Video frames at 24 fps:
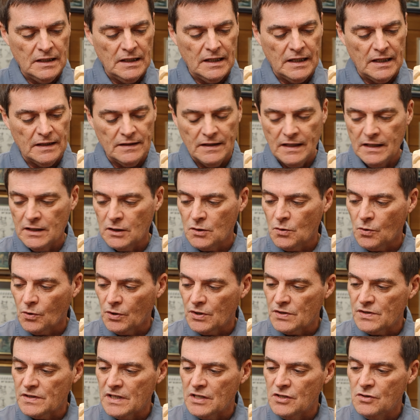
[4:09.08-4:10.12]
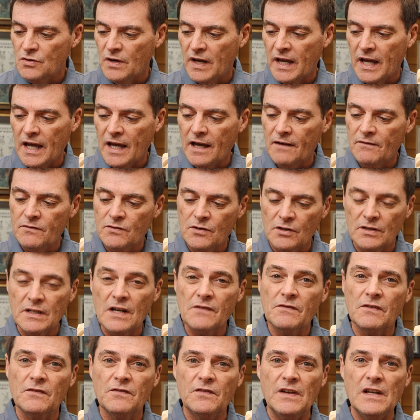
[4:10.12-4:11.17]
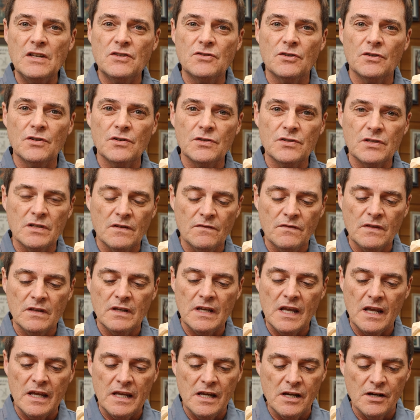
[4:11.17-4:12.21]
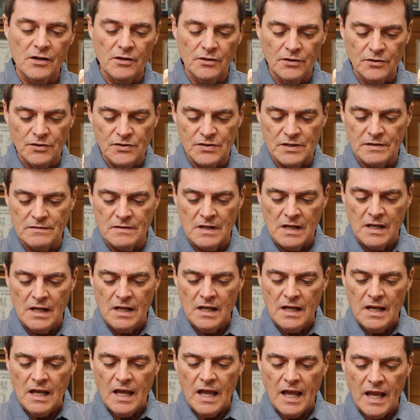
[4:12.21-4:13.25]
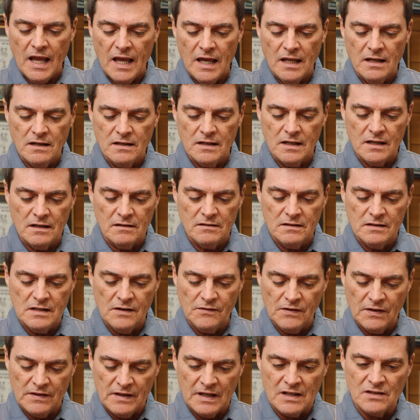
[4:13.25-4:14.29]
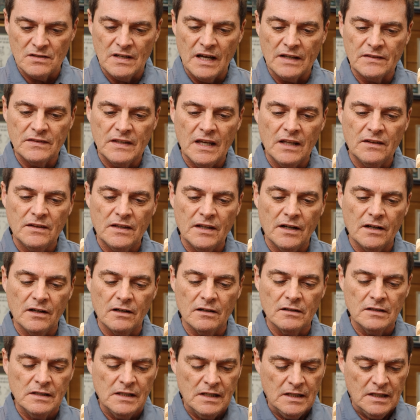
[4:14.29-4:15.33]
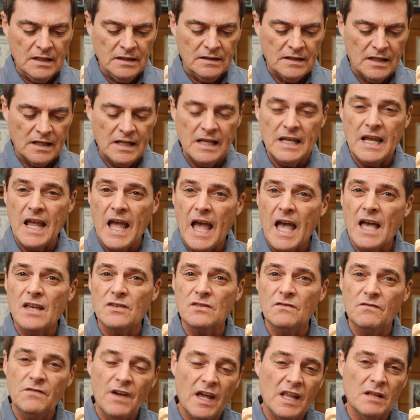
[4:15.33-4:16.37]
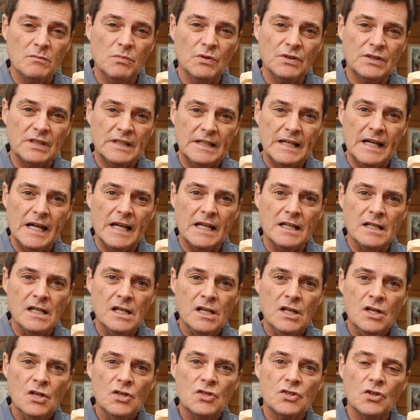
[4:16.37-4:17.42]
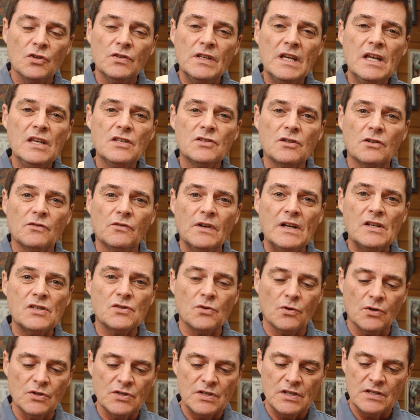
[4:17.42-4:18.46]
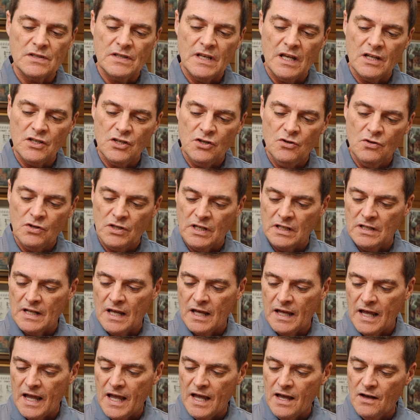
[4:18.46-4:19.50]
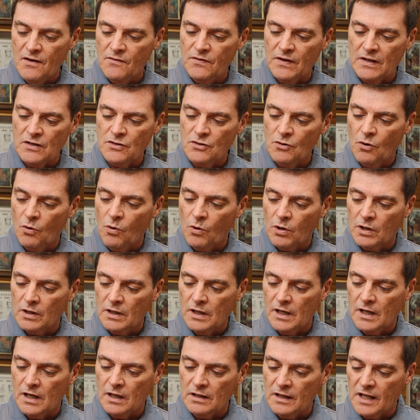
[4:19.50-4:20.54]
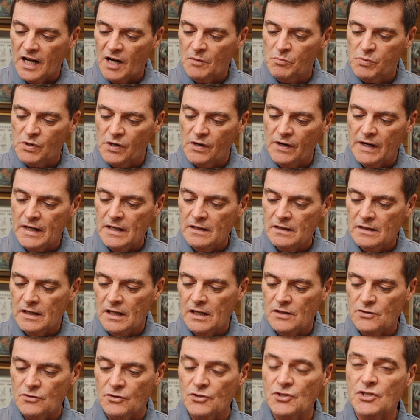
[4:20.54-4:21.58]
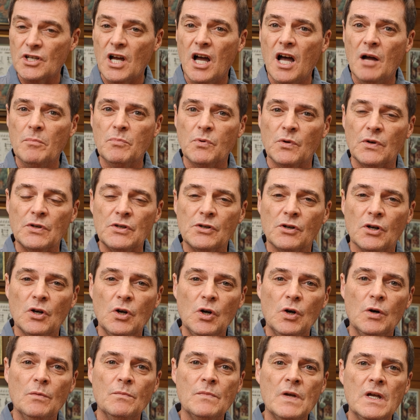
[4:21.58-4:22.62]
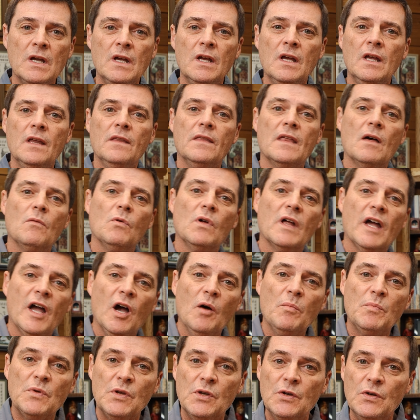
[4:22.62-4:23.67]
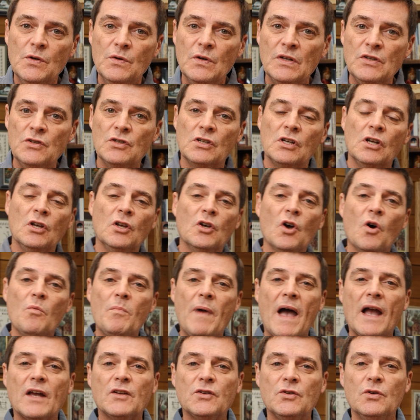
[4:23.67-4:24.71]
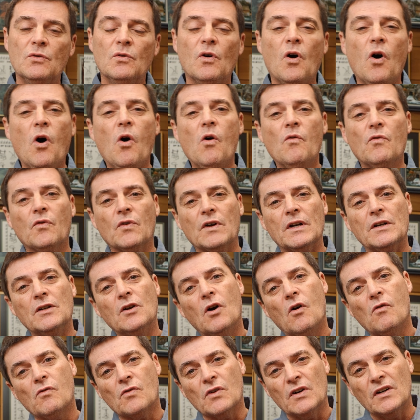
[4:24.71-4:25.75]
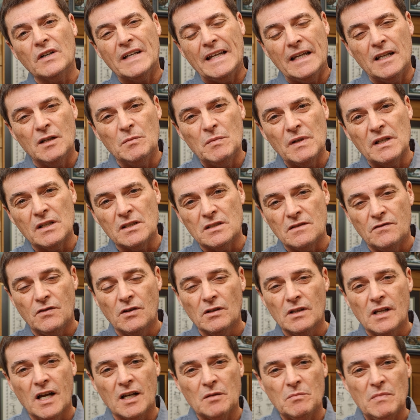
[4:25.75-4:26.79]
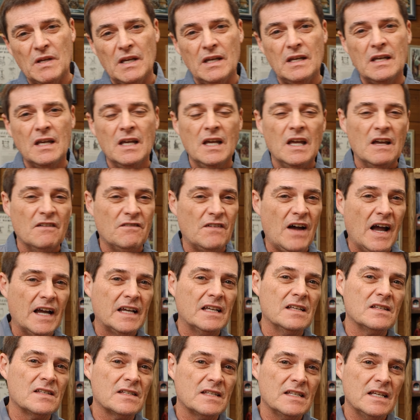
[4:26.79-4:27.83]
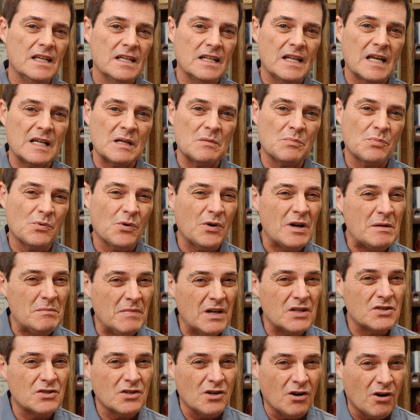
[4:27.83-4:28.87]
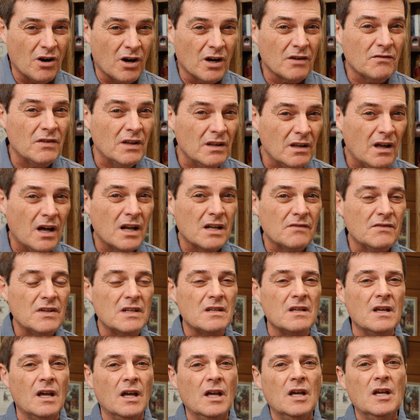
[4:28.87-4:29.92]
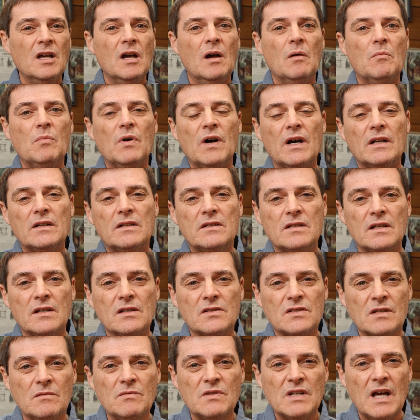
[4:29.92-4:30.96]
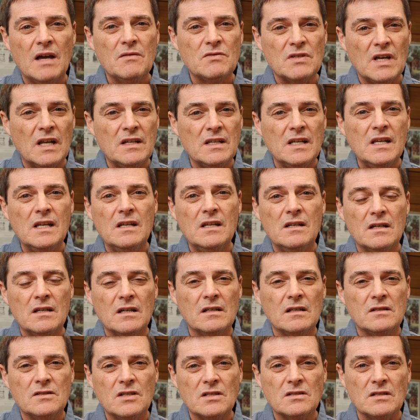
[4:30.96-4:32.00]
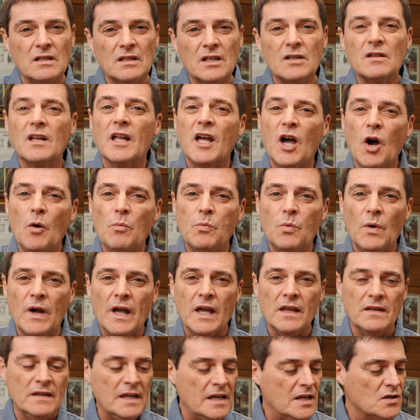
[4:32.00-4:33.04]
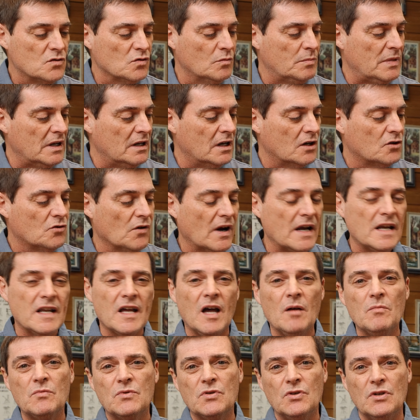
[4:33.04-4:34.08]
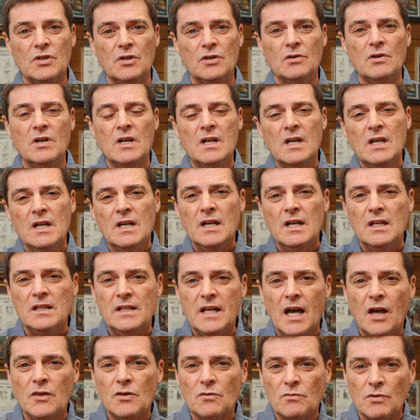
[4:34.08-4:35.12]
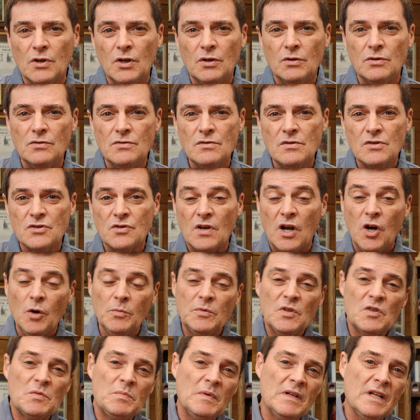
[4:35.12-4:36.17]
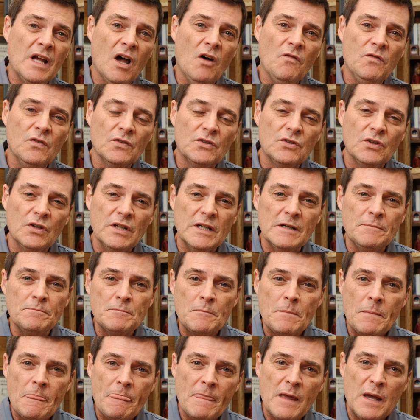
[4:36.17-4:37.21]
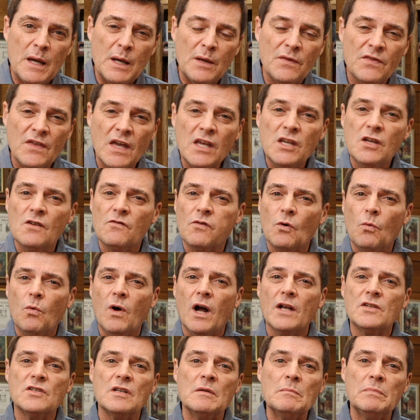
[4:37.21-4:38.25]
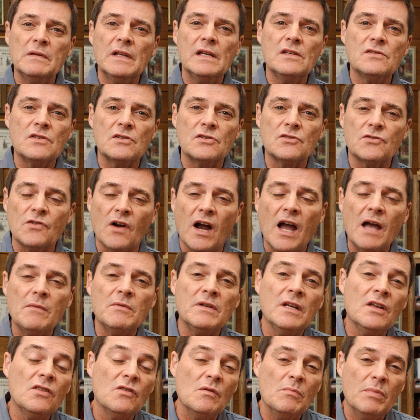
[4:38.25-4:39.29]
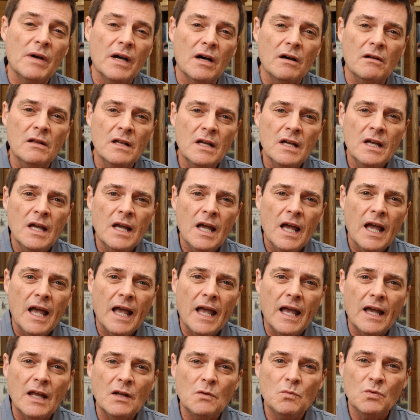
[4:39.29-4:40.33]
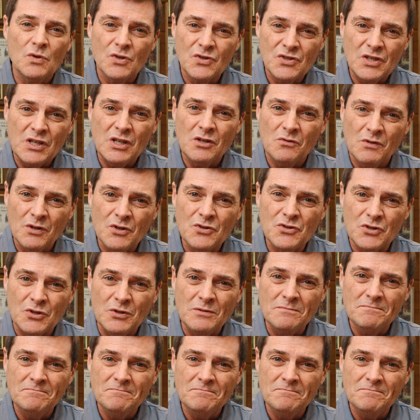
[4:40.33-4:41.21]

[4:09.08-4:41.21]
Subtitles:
And then, of course, then you have your different features of the ears and different things like that there that he has available today. So these are resources that you can have in your library, in your shop, or in your home that will help you, and you can go back to over and over again, because if you're like me, if I can see it, I can pretty much carve a lot of it, but sometimes I need just a little help, and these will be a great help to you down the road. So I hope this has been helpful to you, and thank you for watching. Please subscribe and hit the bell, and we'll see you real soon.